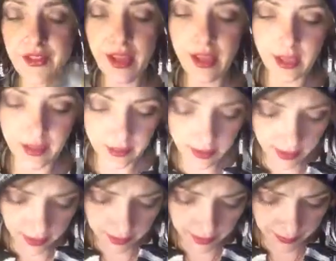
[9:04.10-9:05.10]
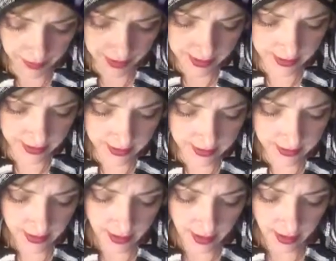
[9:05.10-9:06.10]
the day and the night, Pisces,
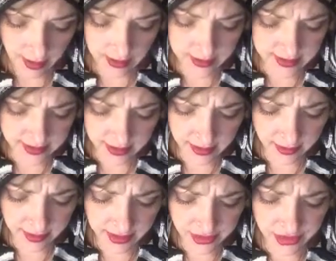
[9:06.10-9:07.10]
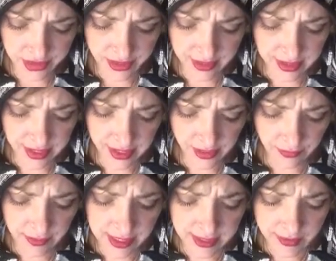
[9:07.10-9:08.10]
and sitting on that shit, taking the
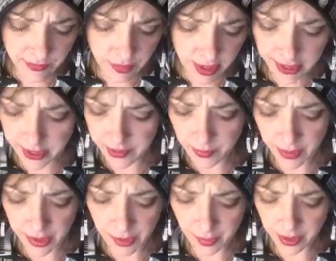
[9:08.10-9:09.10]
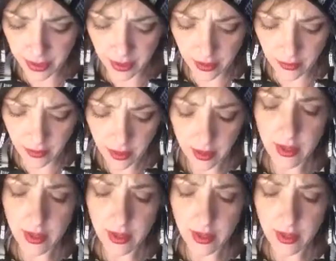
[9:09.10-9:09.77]
reins and riding it to where you want to go.